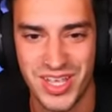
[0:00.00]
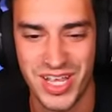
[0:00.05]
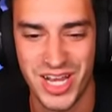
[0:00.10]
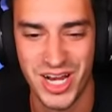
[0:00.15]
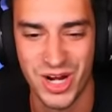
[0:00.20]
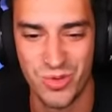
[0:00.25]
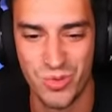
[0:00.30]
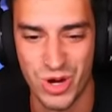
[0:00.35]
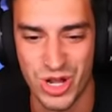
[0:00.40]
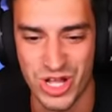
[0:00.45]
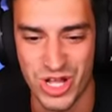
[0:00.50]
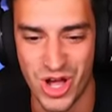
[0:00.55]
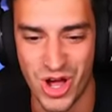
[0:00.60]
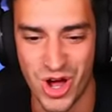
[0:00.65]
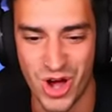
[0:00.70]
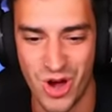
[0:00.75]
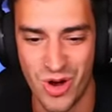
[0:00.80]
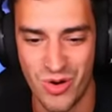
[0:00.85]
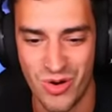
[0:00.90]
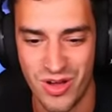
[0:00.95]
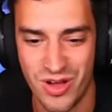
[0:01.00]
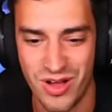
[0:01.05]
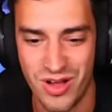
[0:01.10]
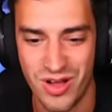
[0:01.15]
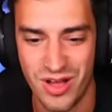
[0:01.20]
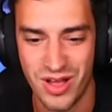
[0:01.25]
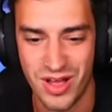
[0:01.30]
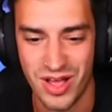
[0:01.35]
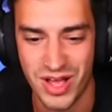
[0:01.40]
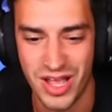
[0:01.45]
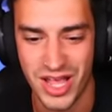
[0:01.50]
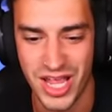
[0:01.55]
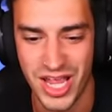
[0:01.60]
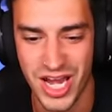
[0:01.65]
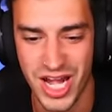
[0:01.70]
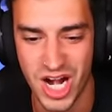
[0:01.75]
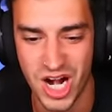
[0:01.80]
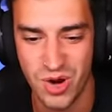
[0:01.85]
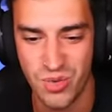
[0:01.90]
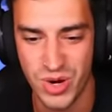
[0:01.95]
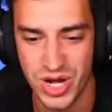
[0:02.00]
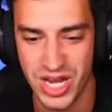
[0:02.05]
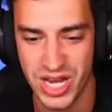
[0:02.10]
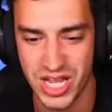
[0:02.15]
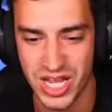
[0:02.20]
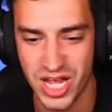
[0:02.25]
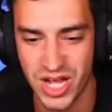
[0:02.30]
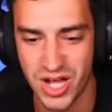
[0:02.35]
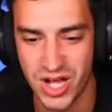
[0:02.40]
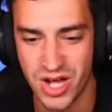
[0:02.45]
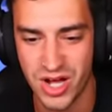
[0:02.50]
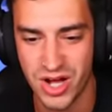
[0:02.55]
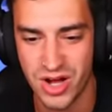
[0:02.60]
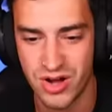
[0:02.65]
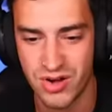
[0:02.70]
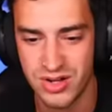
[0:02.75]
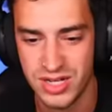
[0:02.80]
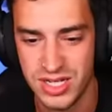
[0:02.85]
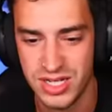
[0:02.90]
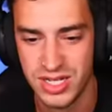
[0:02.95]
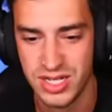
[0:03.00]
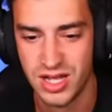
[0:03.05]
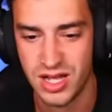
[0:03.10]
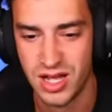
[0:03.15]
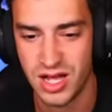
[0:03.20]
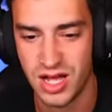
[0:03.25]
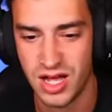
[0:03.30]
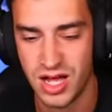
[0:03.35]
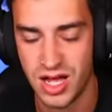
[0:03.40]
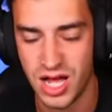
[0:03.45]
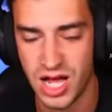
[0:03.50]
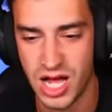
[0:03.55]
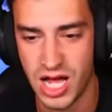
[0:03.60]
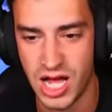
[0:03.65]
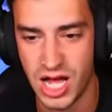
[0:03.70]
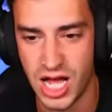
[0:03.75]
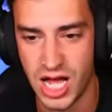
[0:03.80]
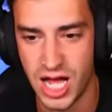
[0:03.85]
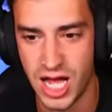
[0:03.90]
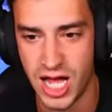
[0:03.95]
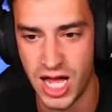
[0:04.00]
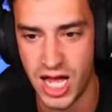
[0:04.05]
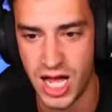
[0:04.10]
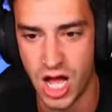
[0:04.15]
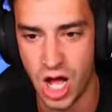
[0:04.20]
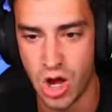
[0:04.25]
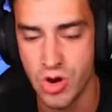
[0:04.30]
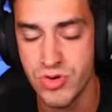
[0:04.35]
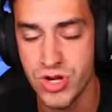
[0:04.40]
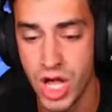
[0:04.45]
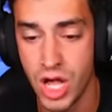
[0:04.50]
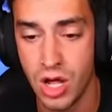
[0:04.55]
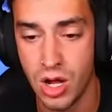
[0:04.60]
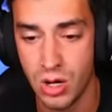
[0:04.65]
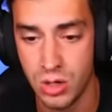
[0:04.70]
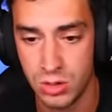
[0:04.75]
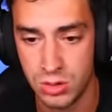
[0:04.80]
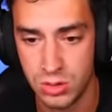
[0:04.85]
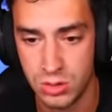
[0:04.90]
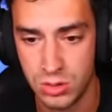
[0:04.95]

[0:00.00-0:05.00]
Here we go. Here we go. Oh no.